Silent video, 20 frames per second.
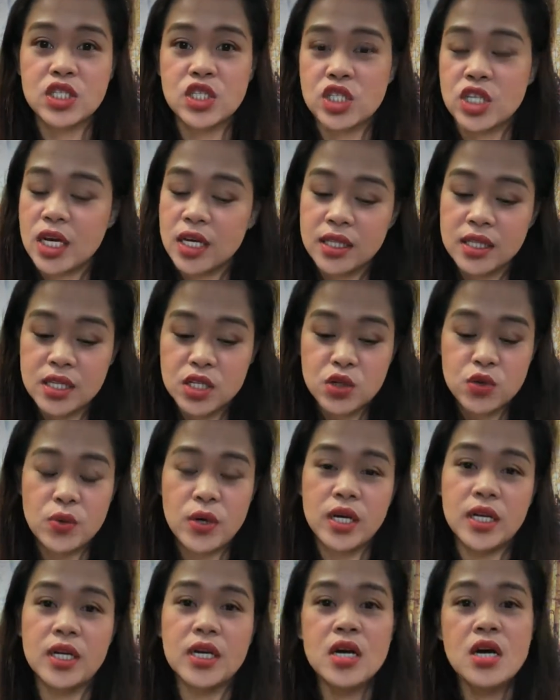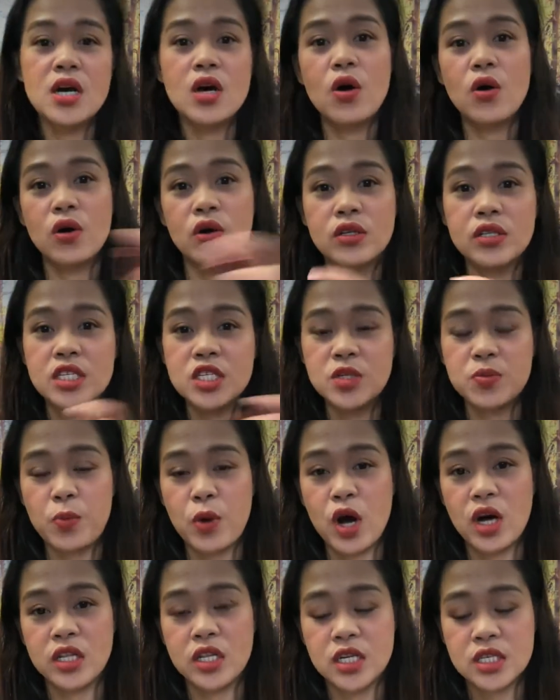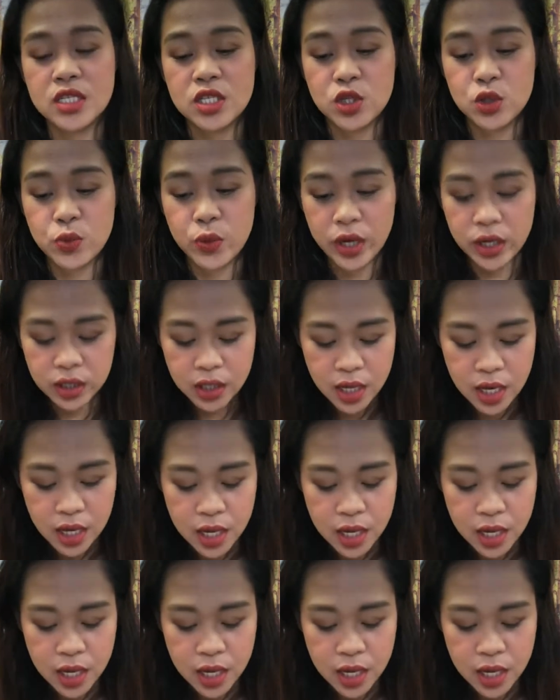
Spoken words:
check this one, all these products as well.